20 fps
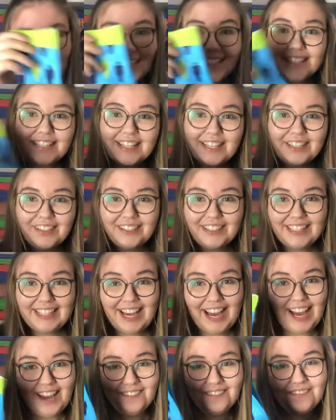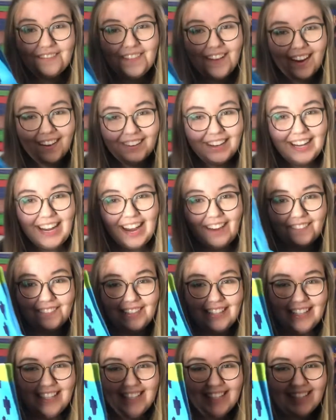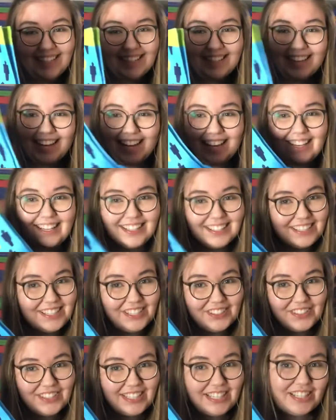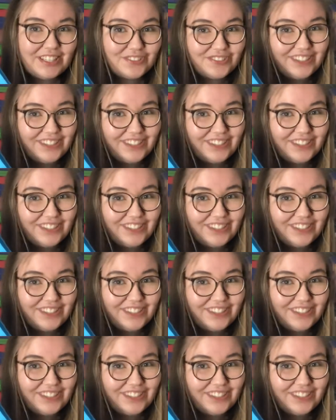So yeah, I'm very happy that I got those as